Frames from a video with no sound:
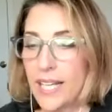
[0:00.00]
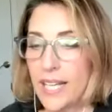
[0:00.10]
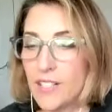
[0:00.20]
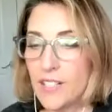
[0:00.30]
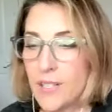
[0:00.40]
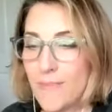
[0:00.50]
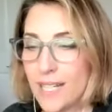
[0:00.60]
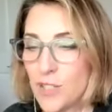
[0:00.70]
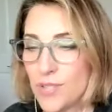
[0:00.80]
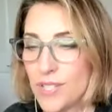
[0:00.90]
Carrie, just
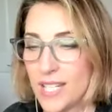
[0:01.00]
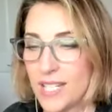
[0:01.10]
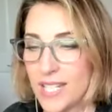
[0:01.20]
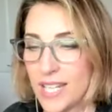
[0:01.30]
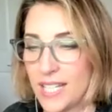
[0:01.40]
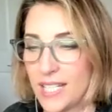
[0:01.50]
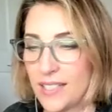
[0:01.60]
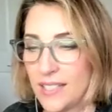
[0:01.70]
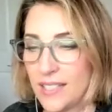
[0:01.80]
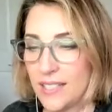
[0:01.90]
make sure Cindy...
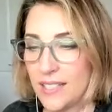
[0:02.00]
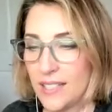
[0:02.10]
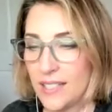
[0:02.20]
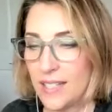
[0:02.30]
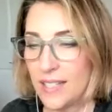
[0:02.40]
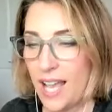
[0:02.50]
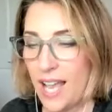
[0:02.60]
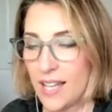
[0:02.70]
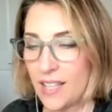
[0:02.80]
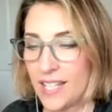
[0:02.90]

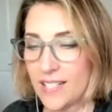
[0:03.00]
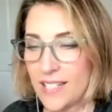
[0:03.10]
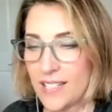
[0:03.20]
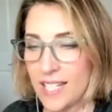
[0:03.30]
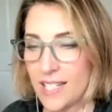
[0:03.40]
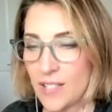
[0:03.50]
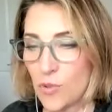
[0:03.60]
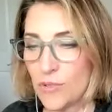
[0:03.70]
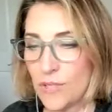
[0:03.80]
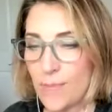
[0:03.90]
I think Cindy has
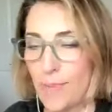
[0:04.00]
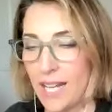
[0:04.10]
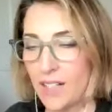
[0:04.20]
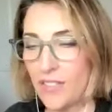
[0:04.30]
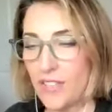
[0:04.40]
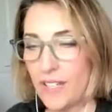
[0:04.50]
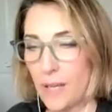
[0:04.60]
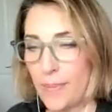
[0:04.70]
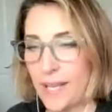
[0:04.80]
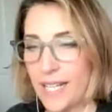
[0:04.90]
already paid for the
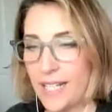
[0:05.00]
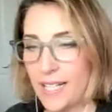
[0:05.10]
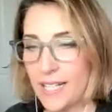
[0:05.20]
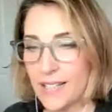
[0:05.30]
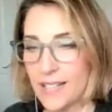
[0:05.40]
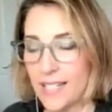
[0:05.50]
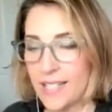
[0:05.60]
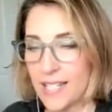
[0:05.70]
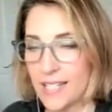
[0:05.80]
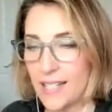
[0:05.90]
VIP.
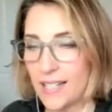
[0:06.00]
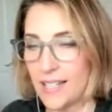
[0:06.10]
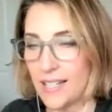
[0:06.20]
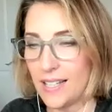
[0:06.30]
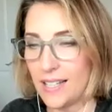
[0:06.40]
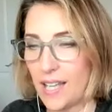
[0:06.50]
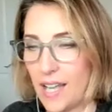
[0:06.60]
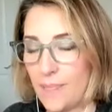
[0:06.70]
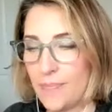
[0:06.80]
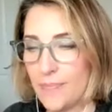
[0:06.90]
Cindy,
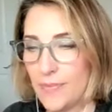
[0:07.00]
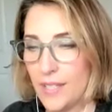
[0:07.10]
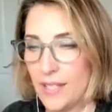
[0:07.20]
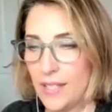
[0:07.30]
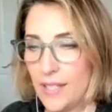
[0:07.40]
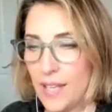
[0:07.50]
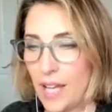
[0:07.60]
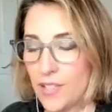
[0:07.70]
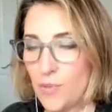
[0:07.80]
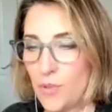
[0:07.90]

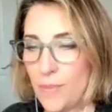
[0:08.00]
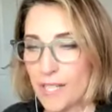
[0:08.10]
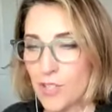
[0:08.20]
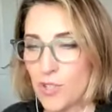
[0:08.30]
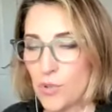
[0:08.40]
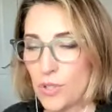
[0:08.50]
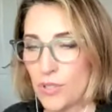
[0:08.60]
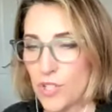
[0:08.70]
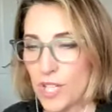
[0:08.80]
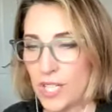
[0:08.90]
I just want to make sure
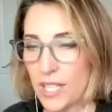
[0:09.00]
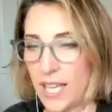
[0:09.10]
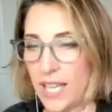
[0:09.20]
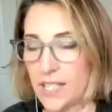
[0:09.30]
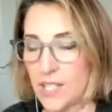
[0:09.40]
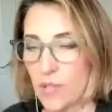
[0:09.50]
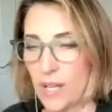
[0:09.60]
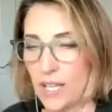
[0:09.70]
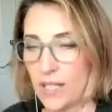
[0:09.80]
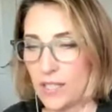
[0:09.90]
that she can get into
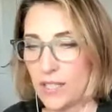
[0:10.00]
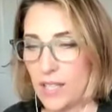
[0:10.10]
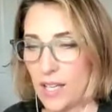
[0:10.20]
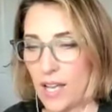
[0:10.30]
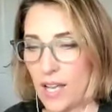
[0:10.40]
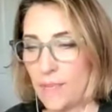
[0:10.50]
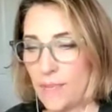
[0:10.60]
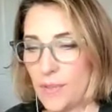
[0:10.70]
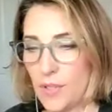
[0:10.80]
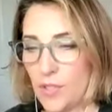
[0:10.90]
it.
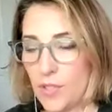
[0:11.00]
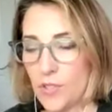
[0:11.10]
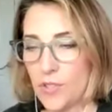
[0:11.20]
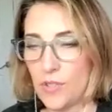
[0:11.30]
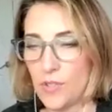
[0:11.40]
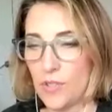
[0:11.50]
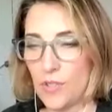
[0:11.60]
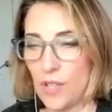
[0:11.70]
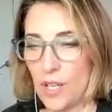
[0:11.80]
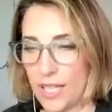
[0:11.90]
You can,
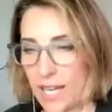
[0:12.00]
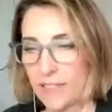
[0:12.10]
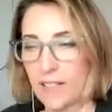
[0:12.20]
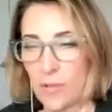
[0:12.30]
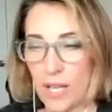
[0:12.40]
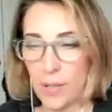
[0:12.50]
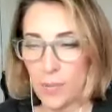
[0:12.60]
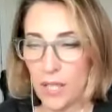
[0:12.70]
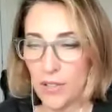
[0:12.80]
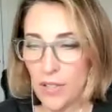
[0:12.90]
Carrie will help
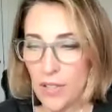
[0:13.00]
you.